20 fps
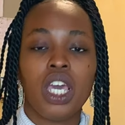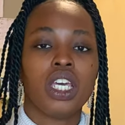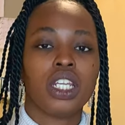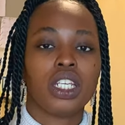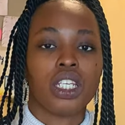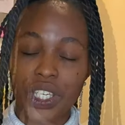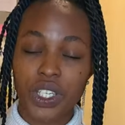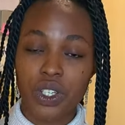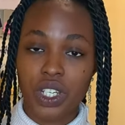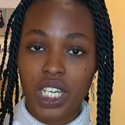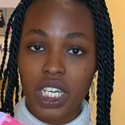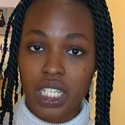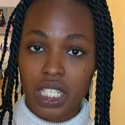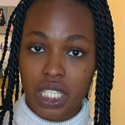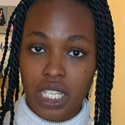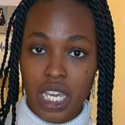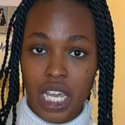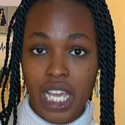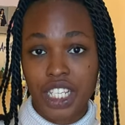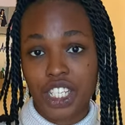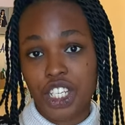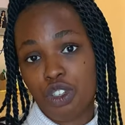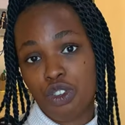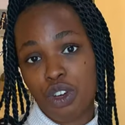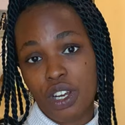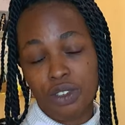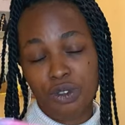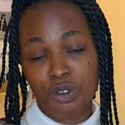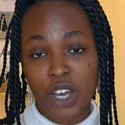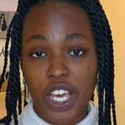When you get there and they
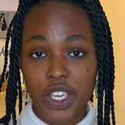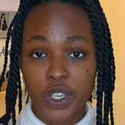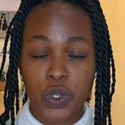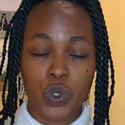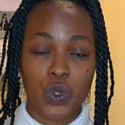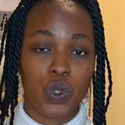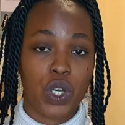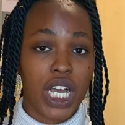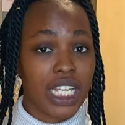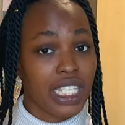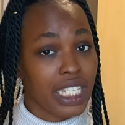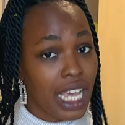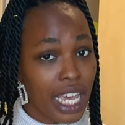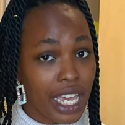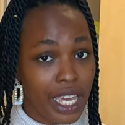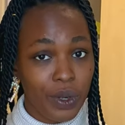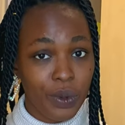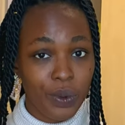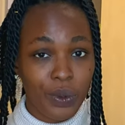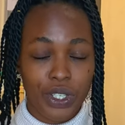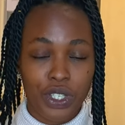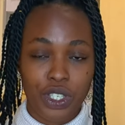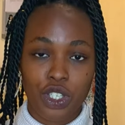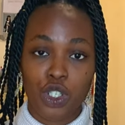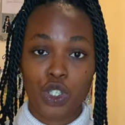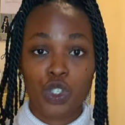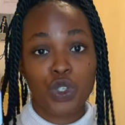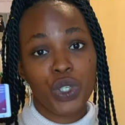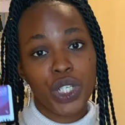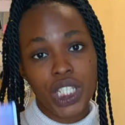transfer you to Qatar Airways,
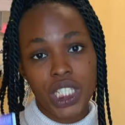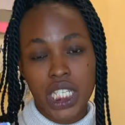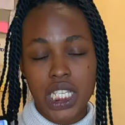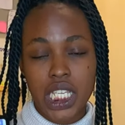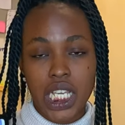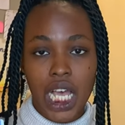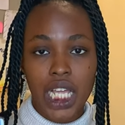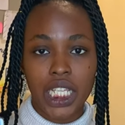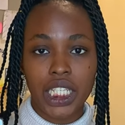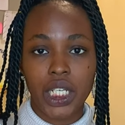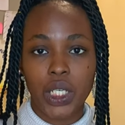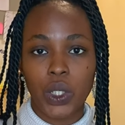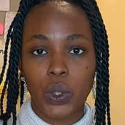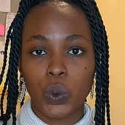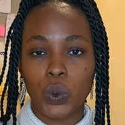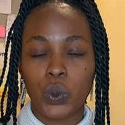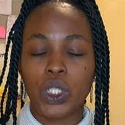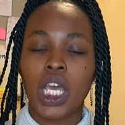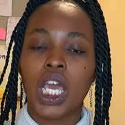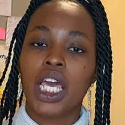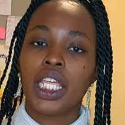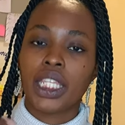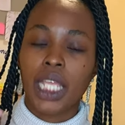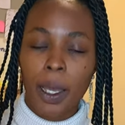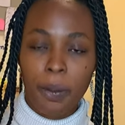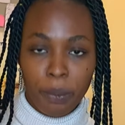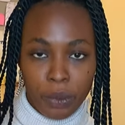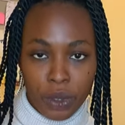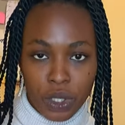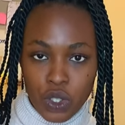showing this card alone,
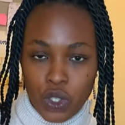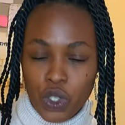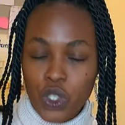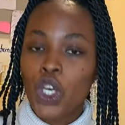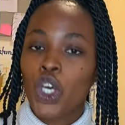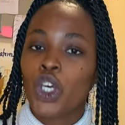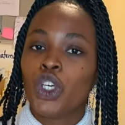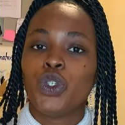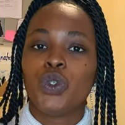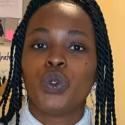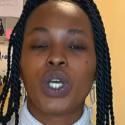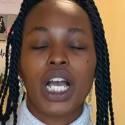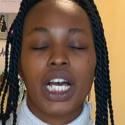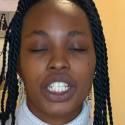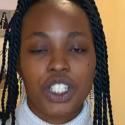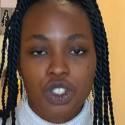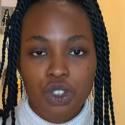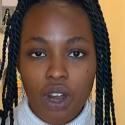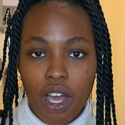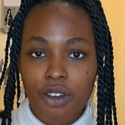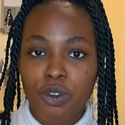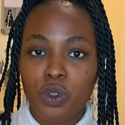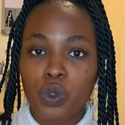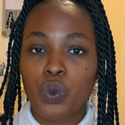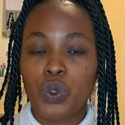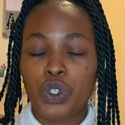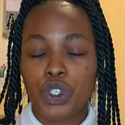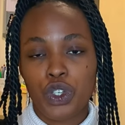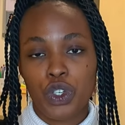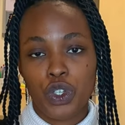that means you can travel
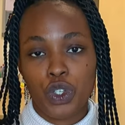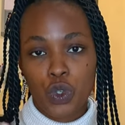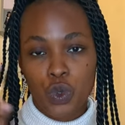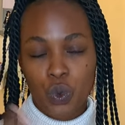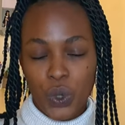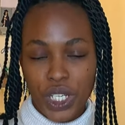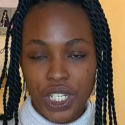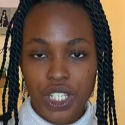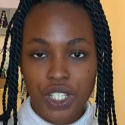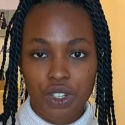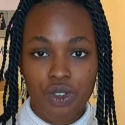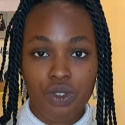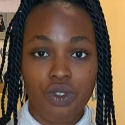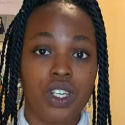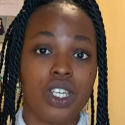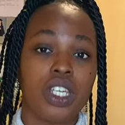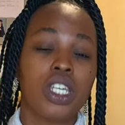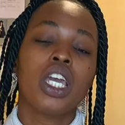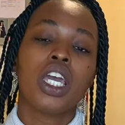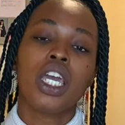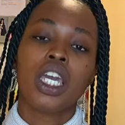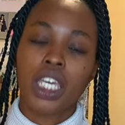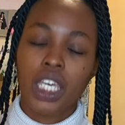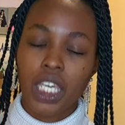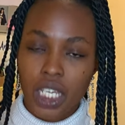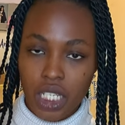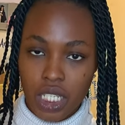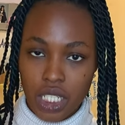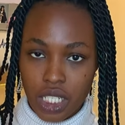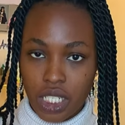with your 23
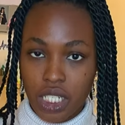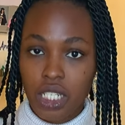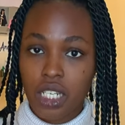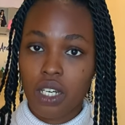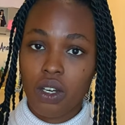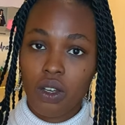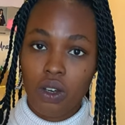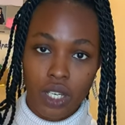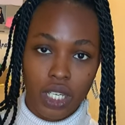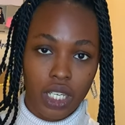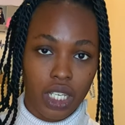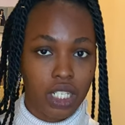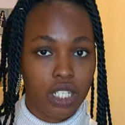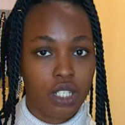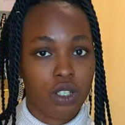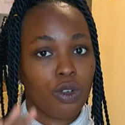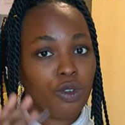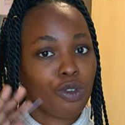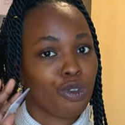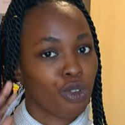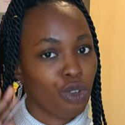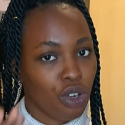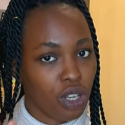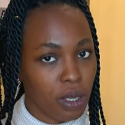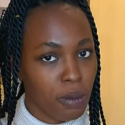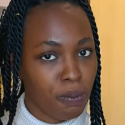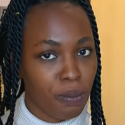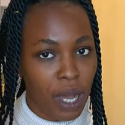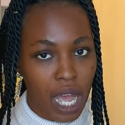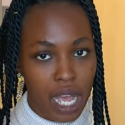kg luggage of 3
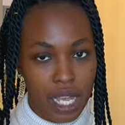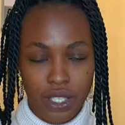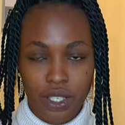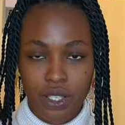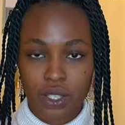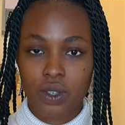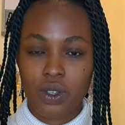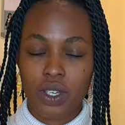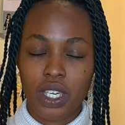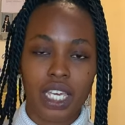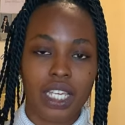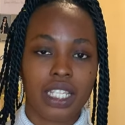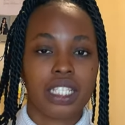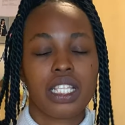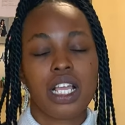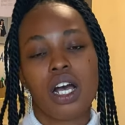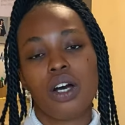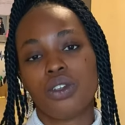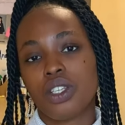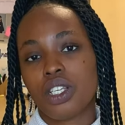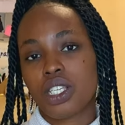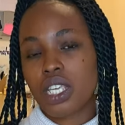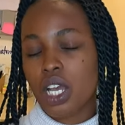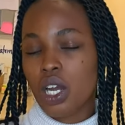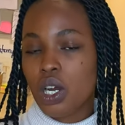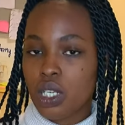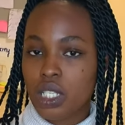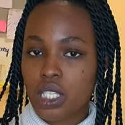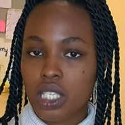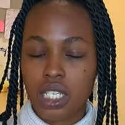bags. Do you get? Now the
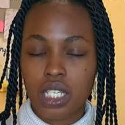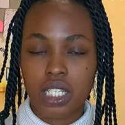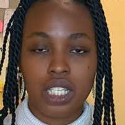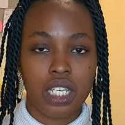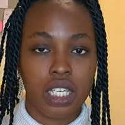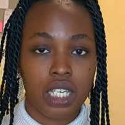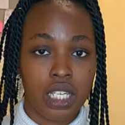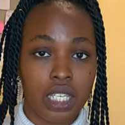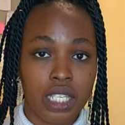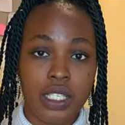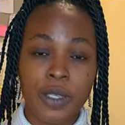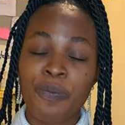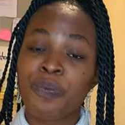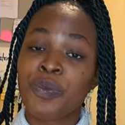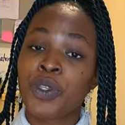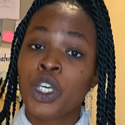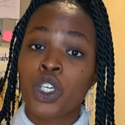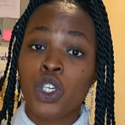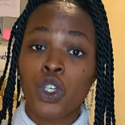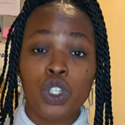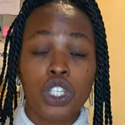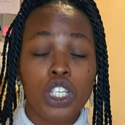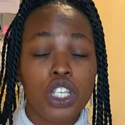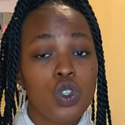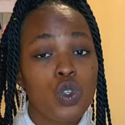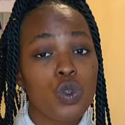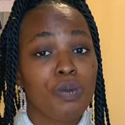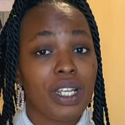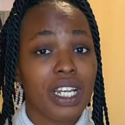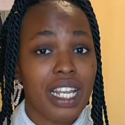second thing is you need
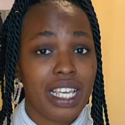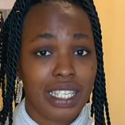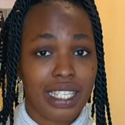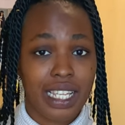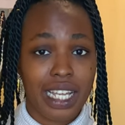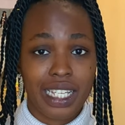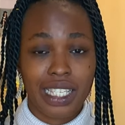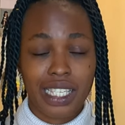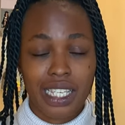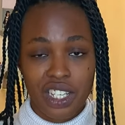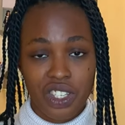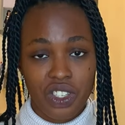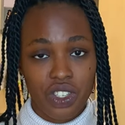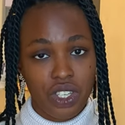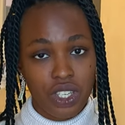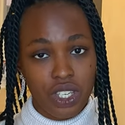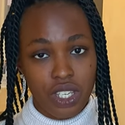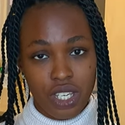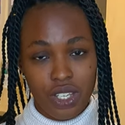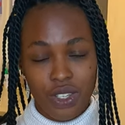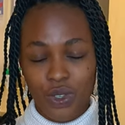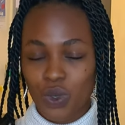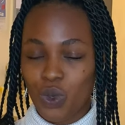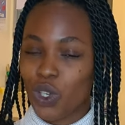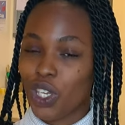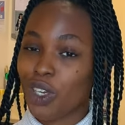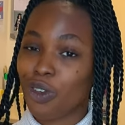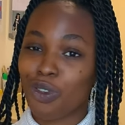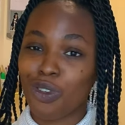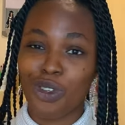to be less than 30 years. So
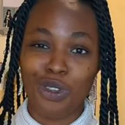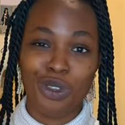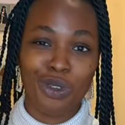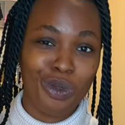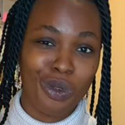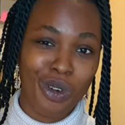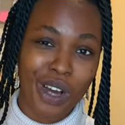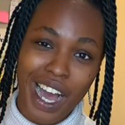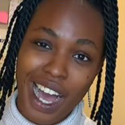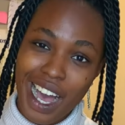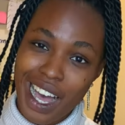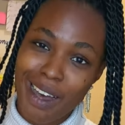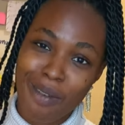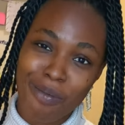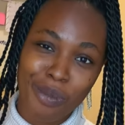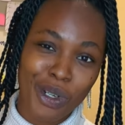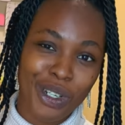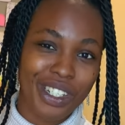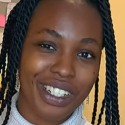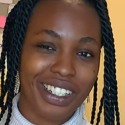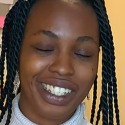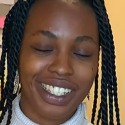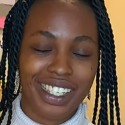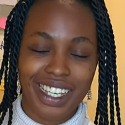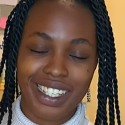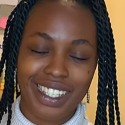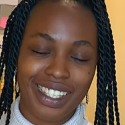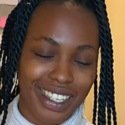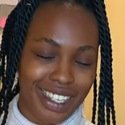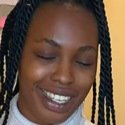if you are more than
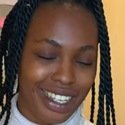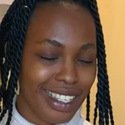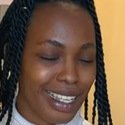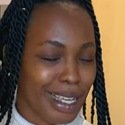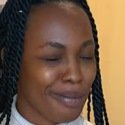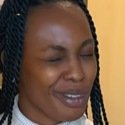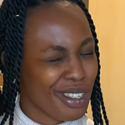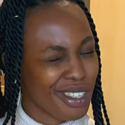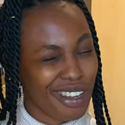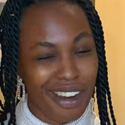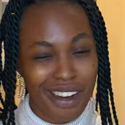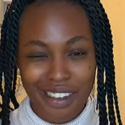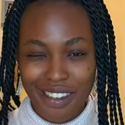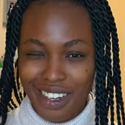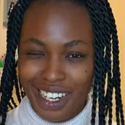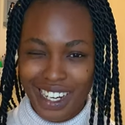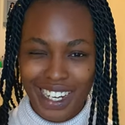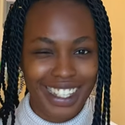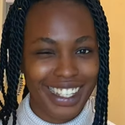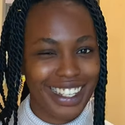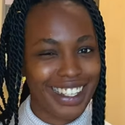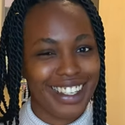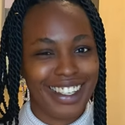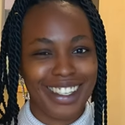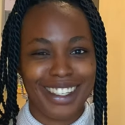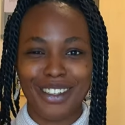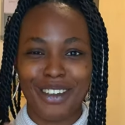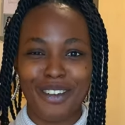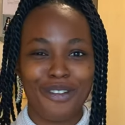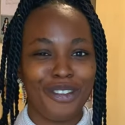30 years, I'm sorry, this
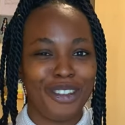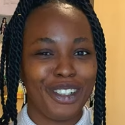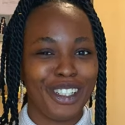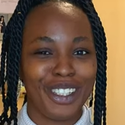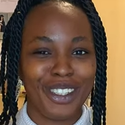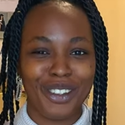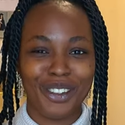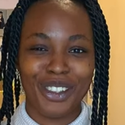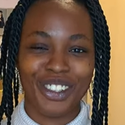is not for you.